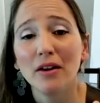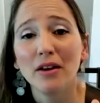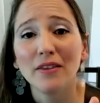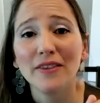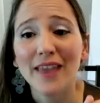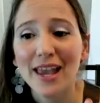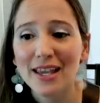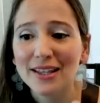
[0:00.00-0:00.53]

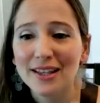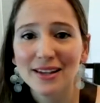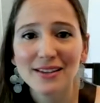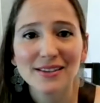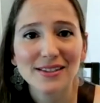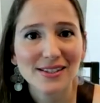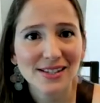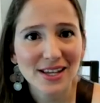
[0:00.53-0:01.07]
they
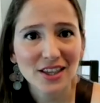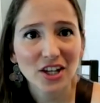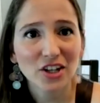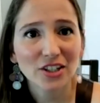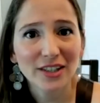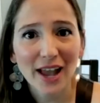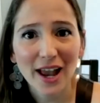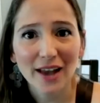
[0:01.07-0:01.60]
didn't see their
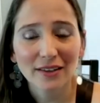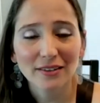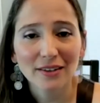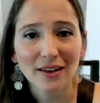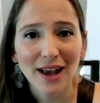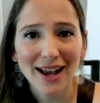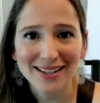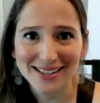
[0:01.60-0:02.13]
debt
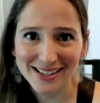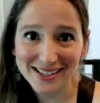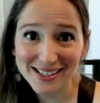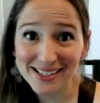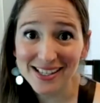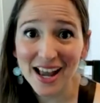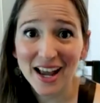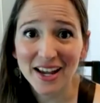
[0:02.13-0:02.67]
as a
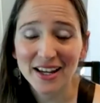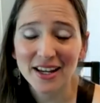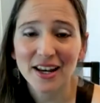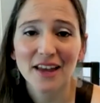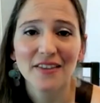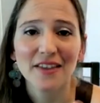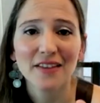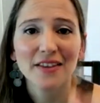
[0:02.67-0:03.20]

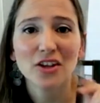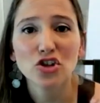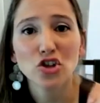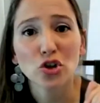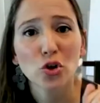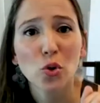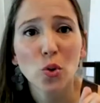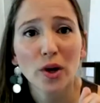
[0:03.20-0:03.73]
sign that they
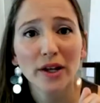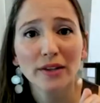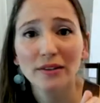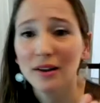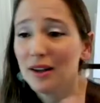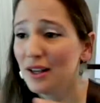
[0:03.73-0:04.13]
should quit,